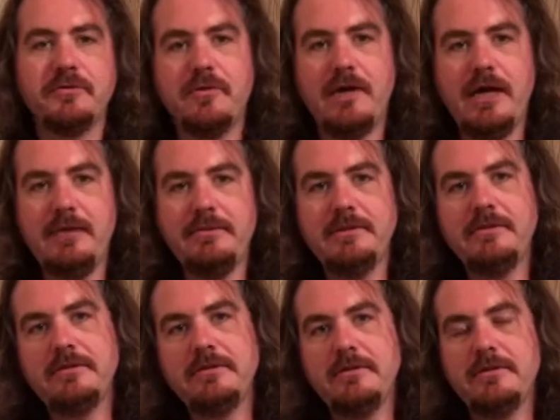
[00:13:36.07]

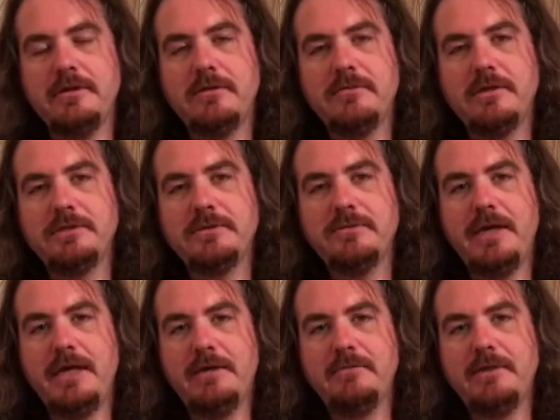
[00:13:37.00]
Robin. Don't know much
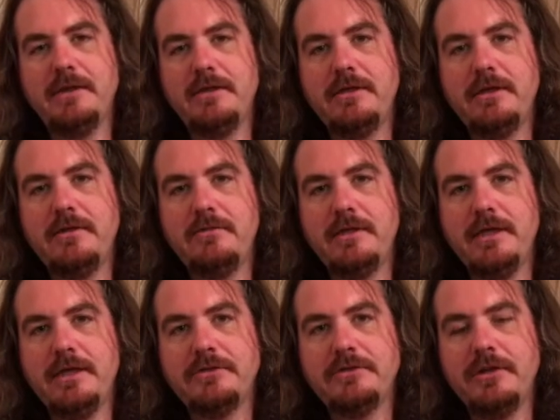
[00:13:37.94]
about it. There you go. We
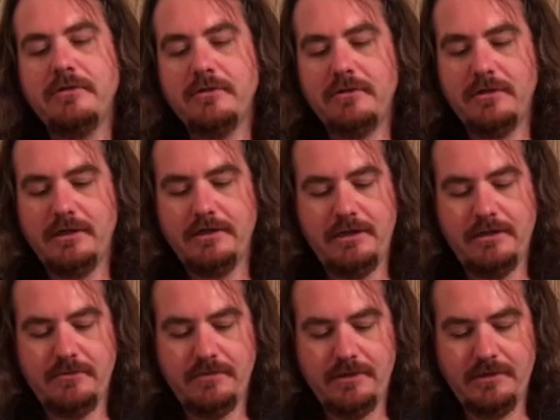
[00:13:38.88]
got Joker on
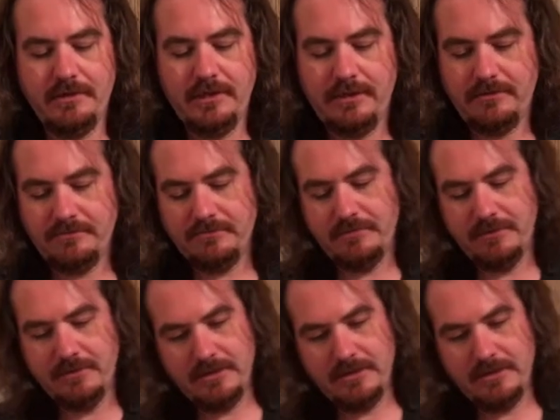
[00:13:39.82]
there with him.